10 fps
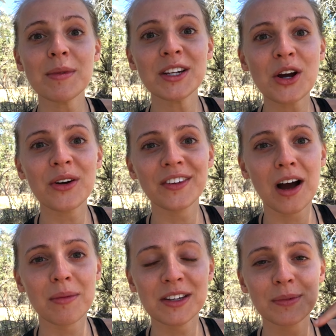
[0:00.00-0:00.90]
Let me know in the
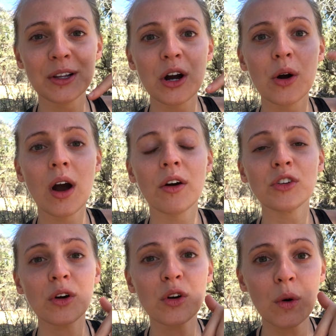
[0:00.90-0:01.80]
comments below how
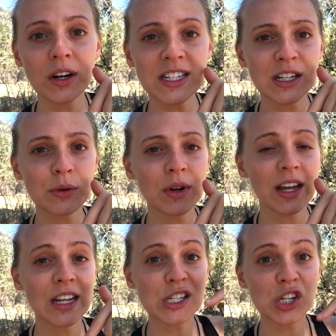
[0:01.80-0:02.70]
your quarantine
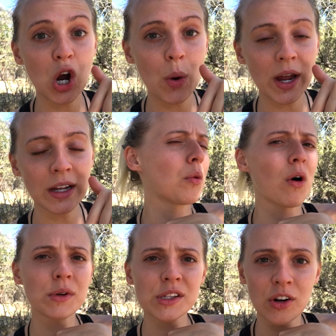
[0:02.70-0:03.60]
is going. What
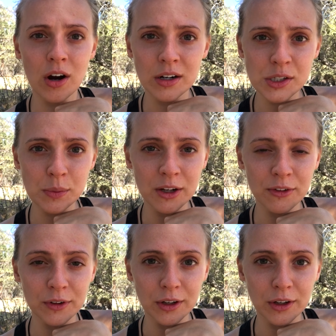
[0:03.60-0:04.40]
was the hardest week for